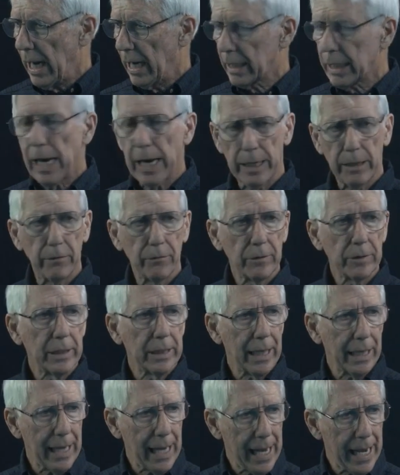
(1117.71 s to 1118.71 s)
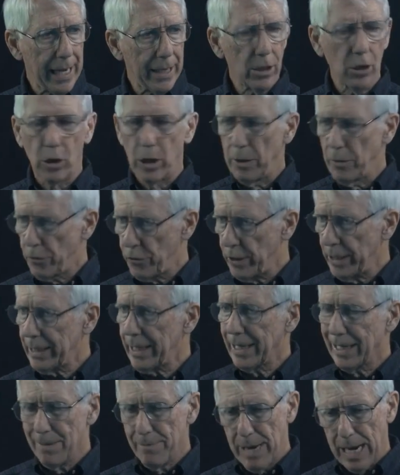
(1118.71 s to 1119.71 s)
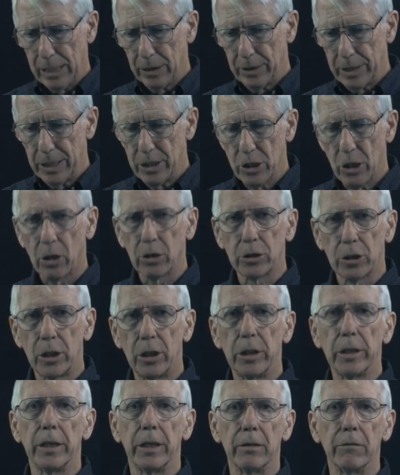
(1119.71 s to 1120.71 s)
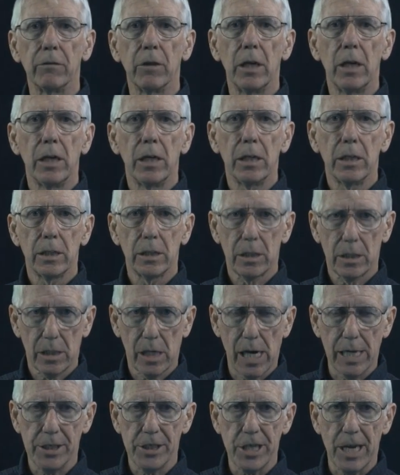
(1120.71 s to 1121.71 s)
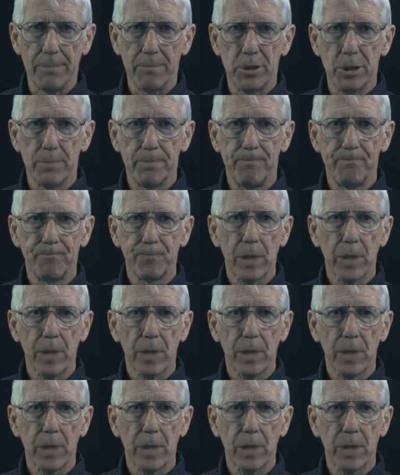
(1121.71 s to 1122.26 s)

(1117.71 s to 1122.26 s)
uh, kind of get a handle on thinking about these alternative concepts.